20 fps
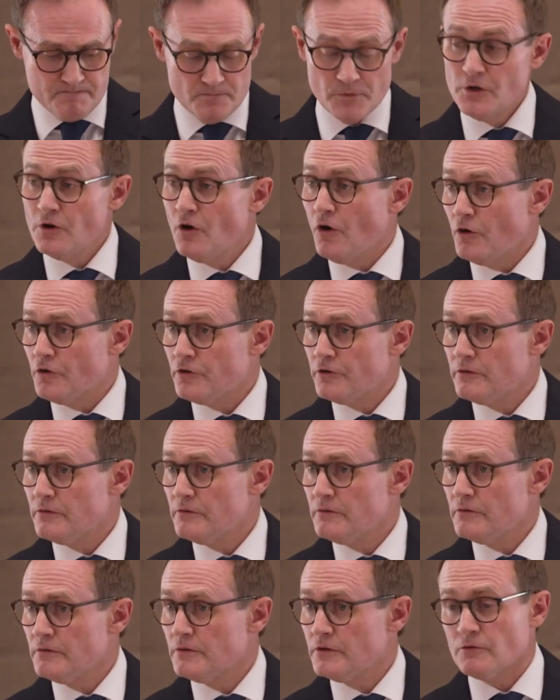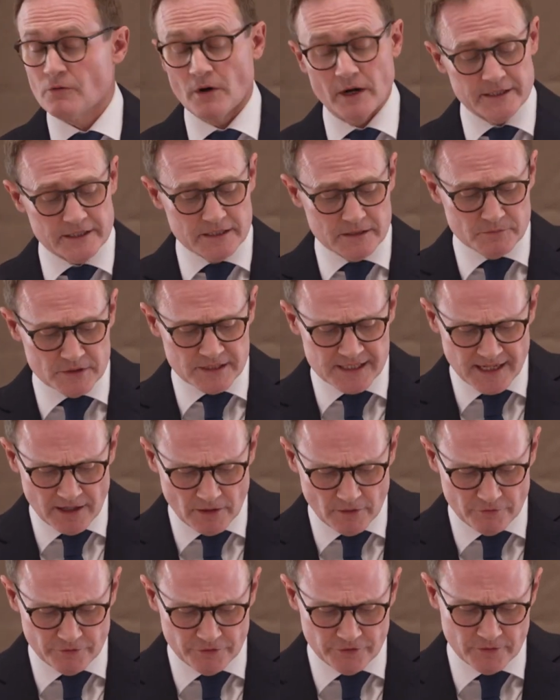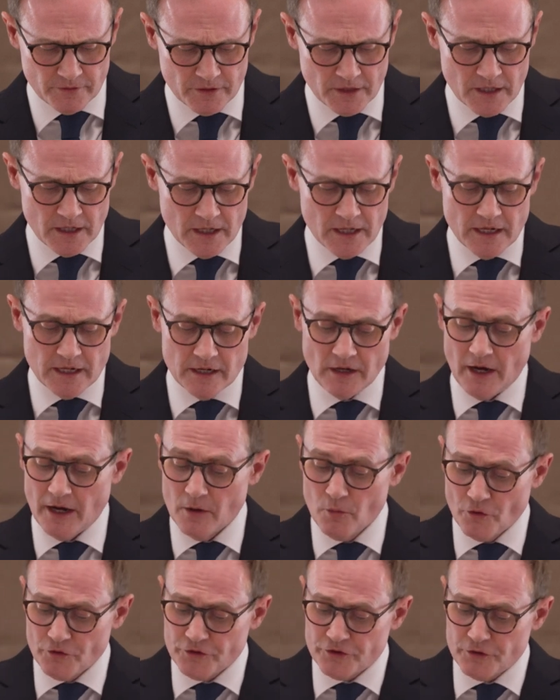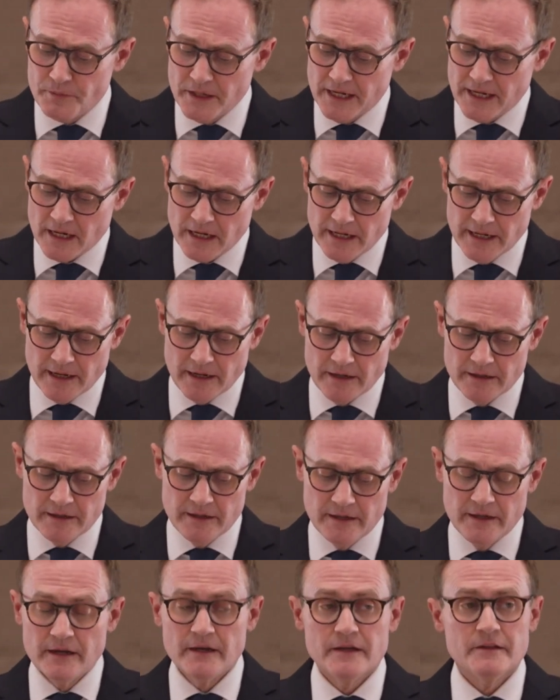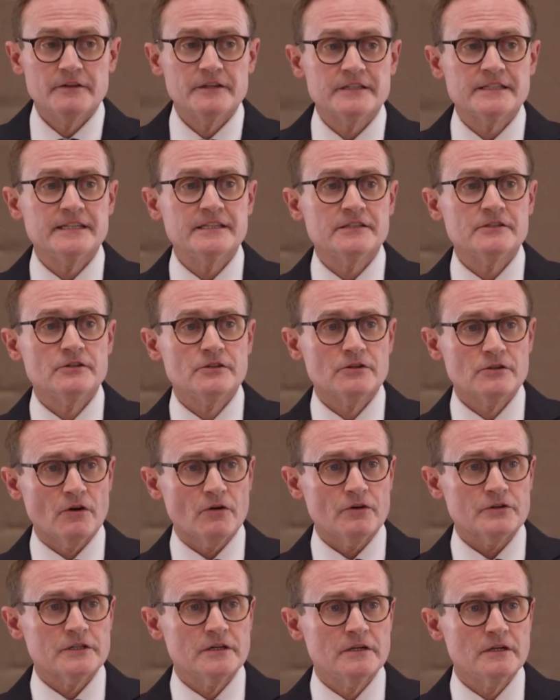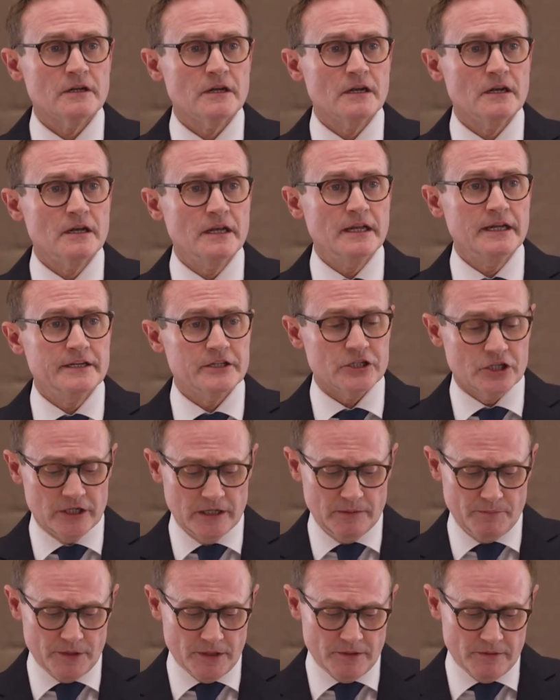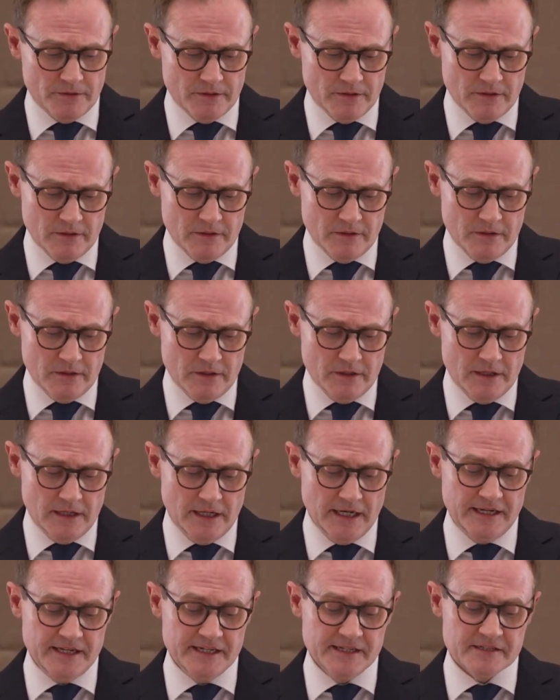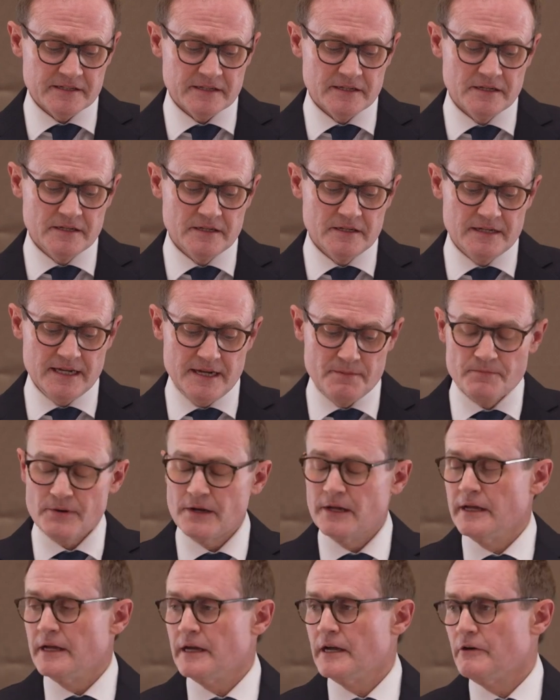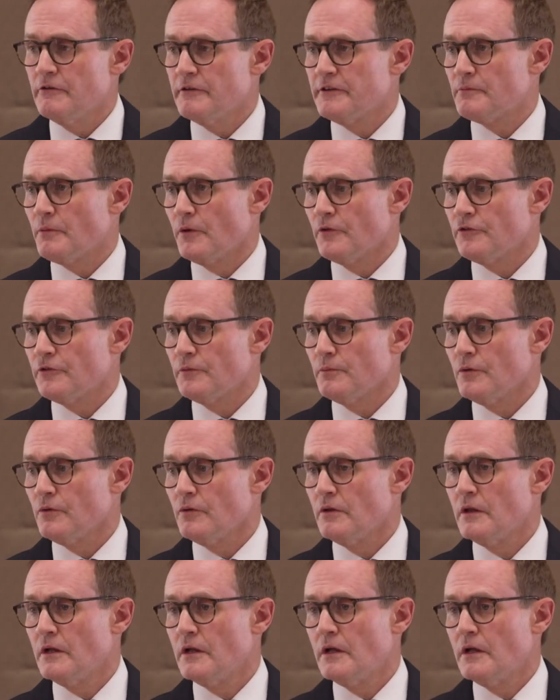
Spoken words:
but not the riots themselves. Now, I want to be clear, this is not leadership. It is deeply irresponsible